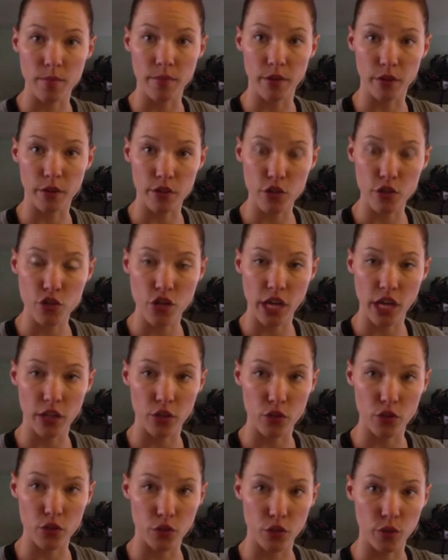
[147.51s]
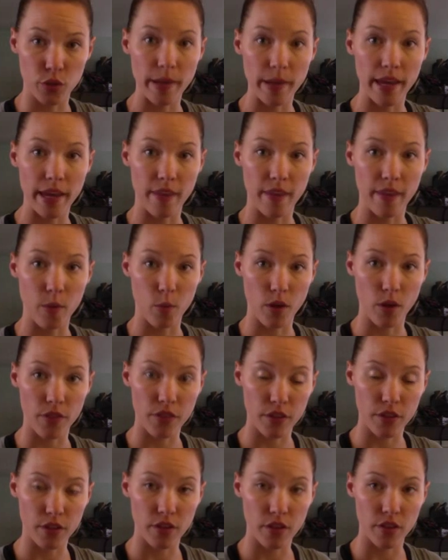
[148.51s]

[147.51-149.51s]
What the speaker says: They're in your challenge group and they want the